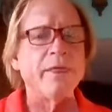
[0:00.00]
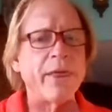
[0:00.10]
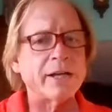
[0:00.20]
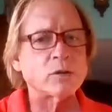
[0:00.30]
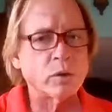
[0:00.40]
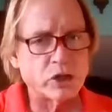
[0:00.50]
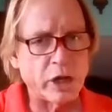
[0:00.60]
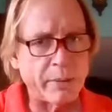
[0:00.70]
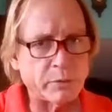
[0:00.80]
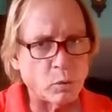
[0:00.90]
That's what
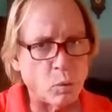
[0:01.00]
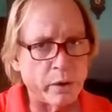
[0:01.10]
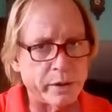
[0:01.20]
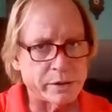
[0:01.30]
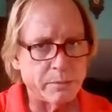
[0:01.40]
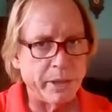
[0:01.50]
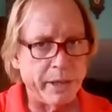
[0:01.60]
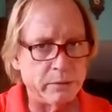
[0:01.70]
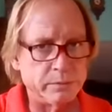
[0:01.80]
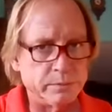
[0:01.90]
chapter 1 is
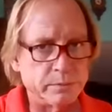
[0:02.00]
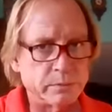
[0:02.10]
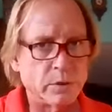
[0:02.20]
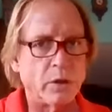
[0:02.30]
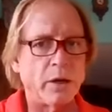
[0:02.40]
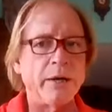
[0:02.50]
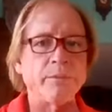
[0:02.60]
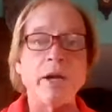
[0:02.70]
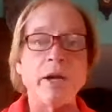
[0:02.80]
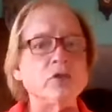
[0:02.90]
about. All right,
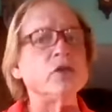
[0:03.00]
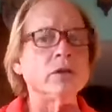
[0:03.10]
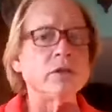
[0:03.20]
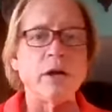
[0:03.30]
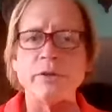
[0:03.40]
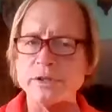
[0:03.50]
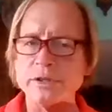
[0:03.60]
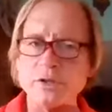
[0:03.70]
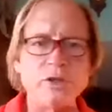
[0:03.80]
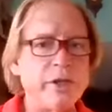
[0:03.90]
and as you can tell, this
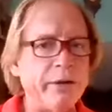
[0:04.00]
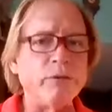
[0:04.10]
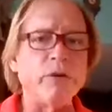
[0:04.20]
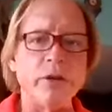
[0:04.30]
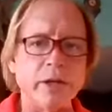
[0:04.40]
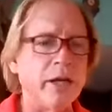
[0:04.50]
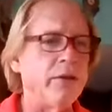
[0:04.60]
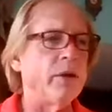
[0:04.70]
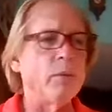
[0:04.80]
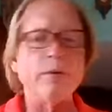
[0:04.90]
is different than
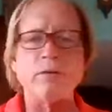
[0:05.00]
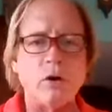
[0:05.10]
anything we've